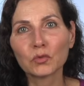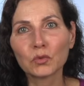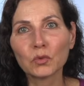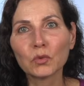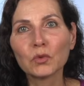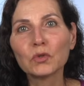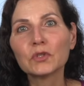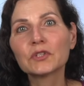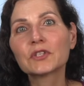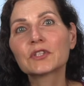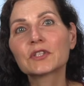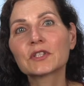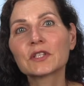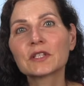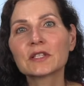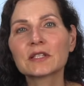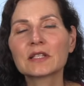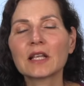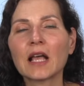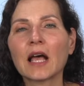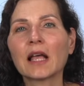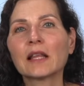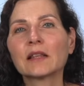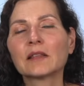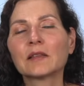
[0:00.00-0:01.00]
rules the
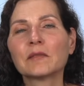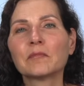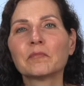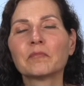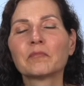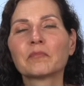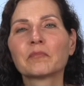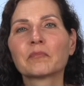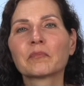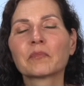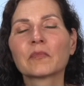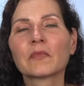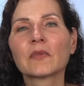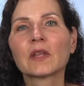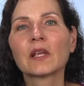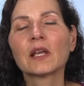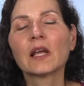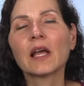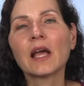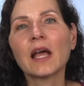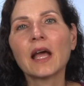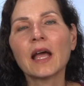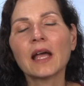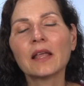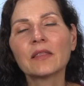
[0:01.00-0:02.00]
Sun.
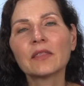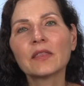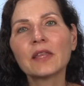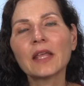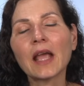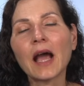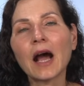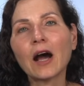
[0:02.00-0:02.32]
And the